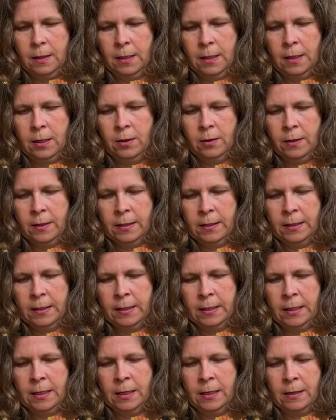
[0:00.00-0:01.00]
And you can
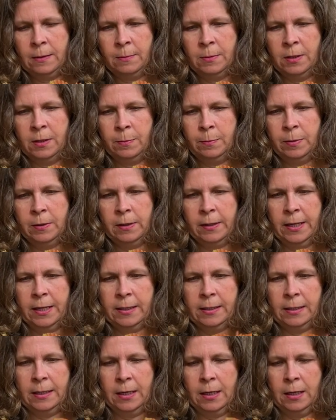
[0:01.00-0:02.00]
see I'm just
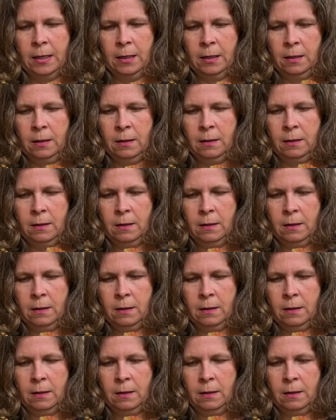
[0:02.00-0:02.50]
placing